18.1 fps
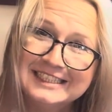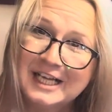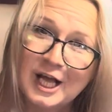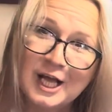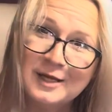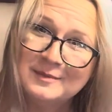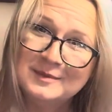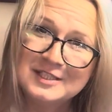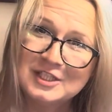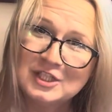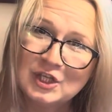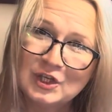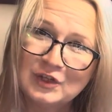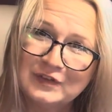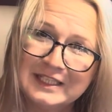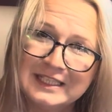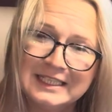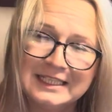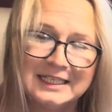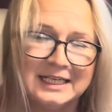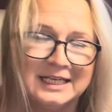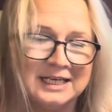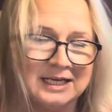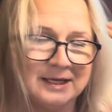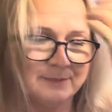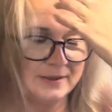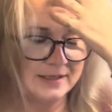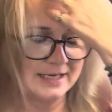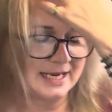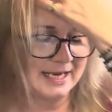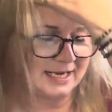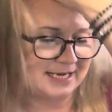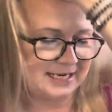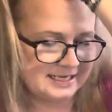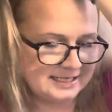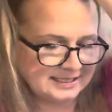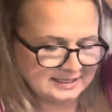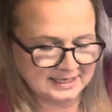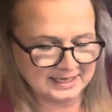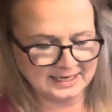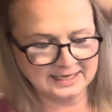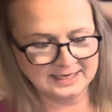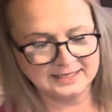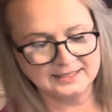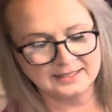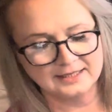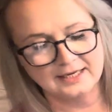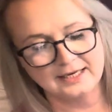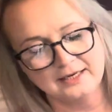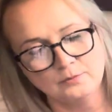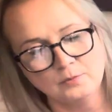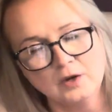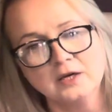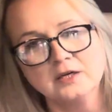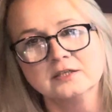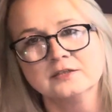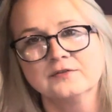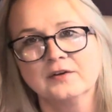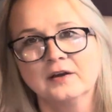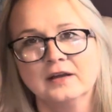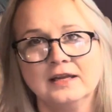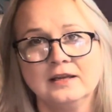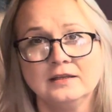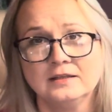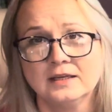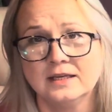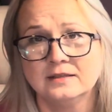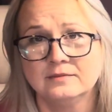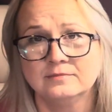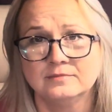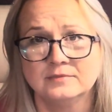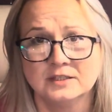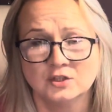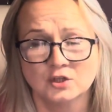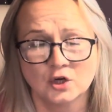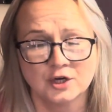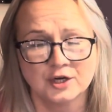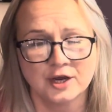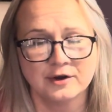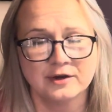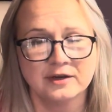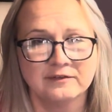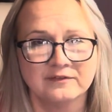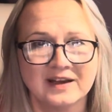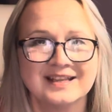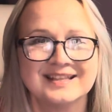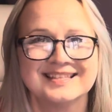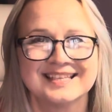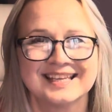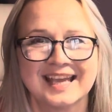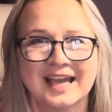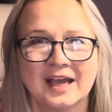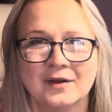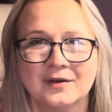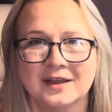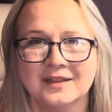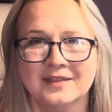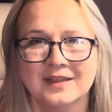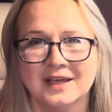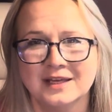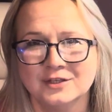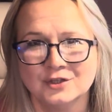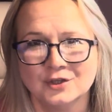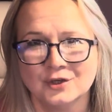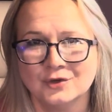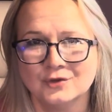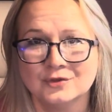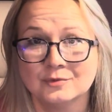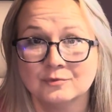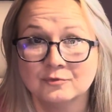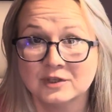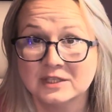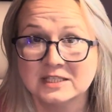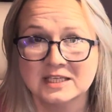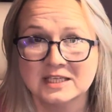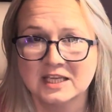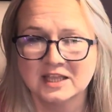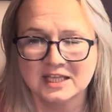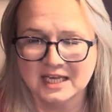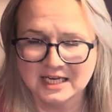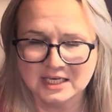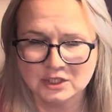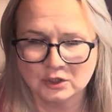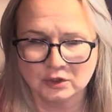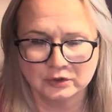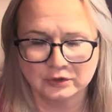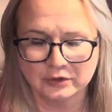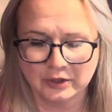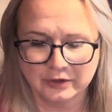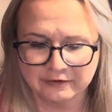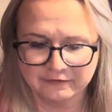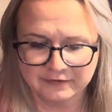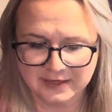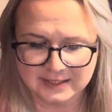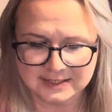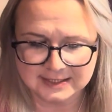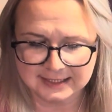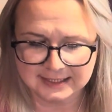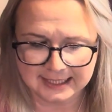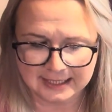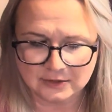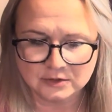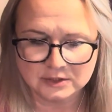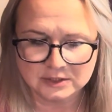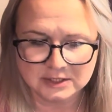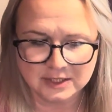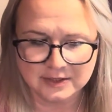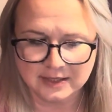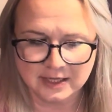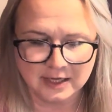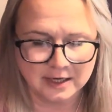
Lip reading: I'm sorry. But yeah, he works for he's got an OnlyFans account, and they do some risky things on OnlyFans accounts, don't they?